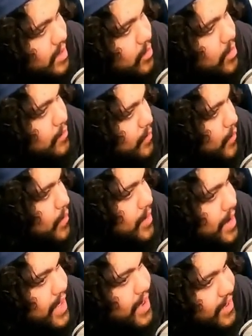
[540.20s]
or four.
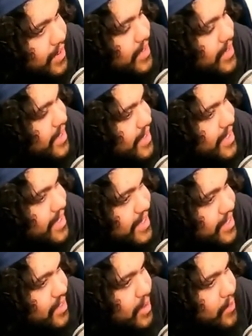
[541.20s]
Yeah. It's and like
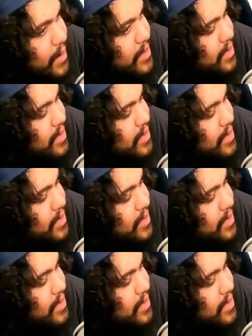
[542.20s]
then, right when you came